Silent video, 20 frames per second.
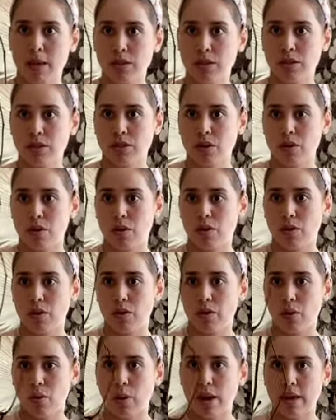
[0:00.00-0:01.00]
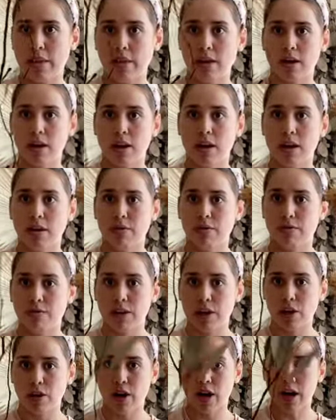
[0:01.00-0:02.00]
So the way that I
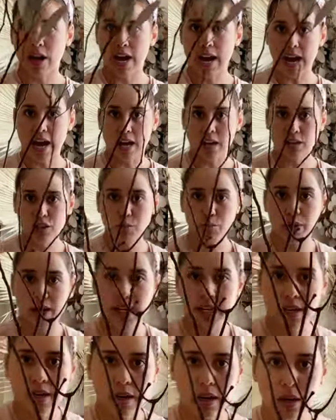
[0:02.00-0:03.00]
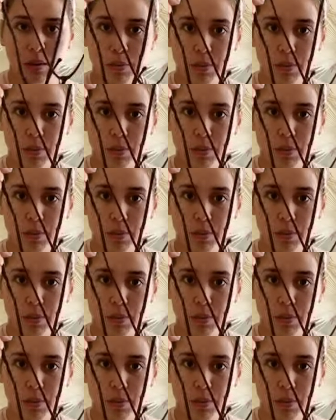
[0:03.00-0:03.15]
figure out how to break it up